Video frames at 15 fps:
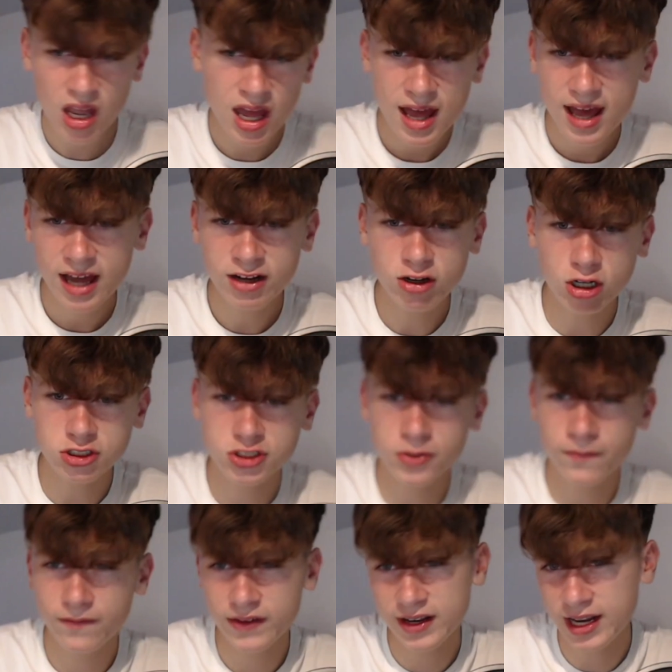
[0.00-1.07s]
and got
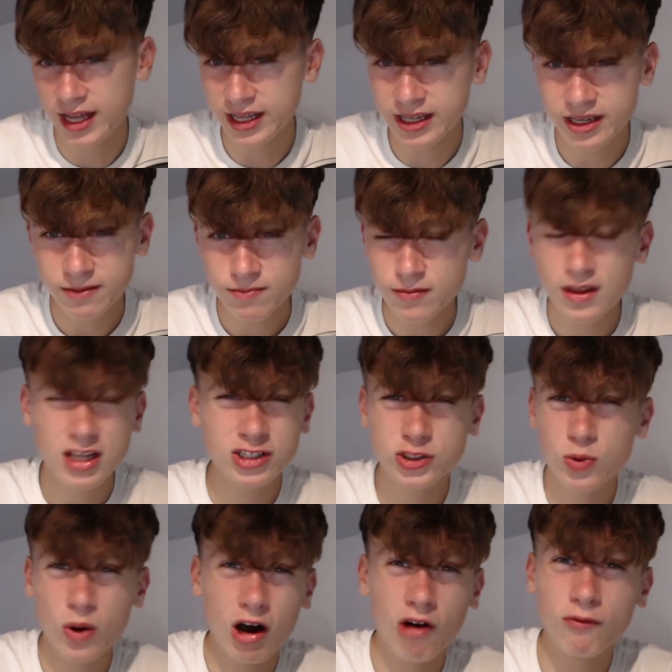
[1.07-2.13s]
something like
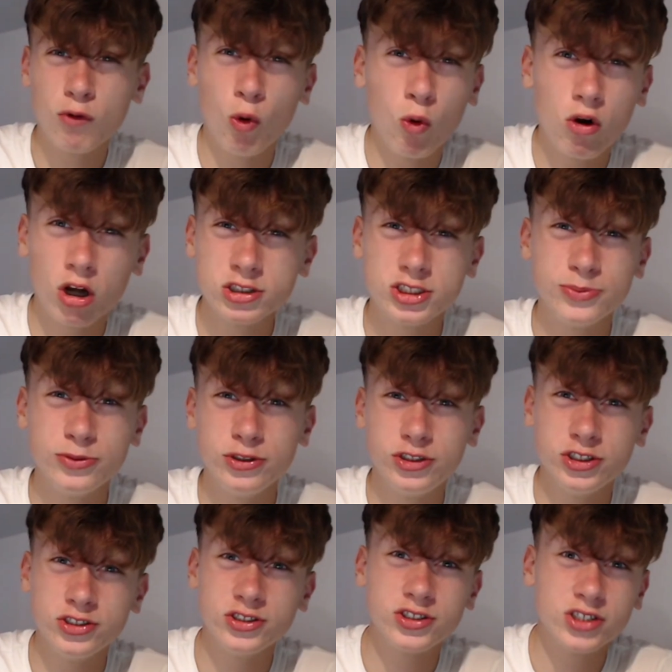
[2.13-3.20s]
12 goal
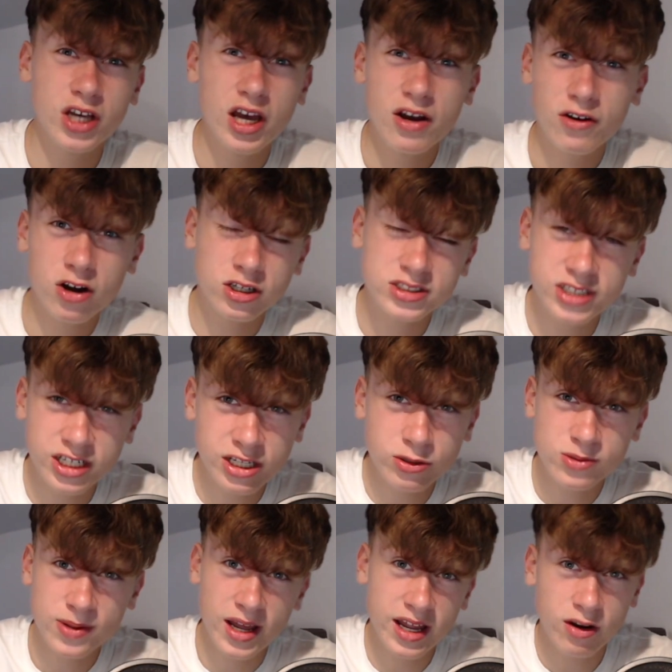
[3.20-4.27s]
contributions, continues
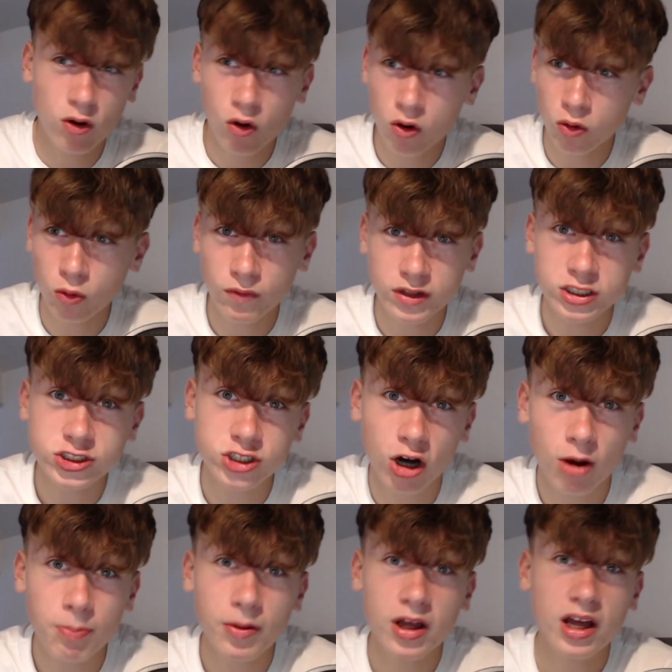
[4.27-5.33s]
playing all over the
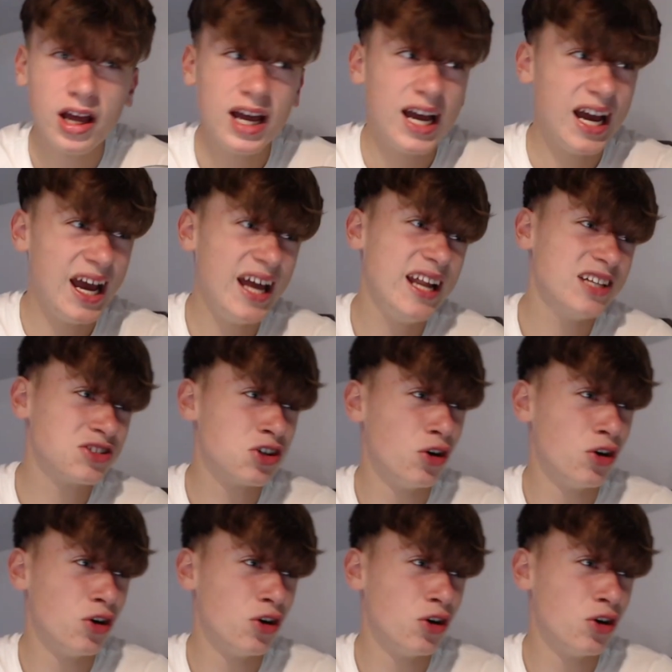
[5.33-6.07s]
shop. It is good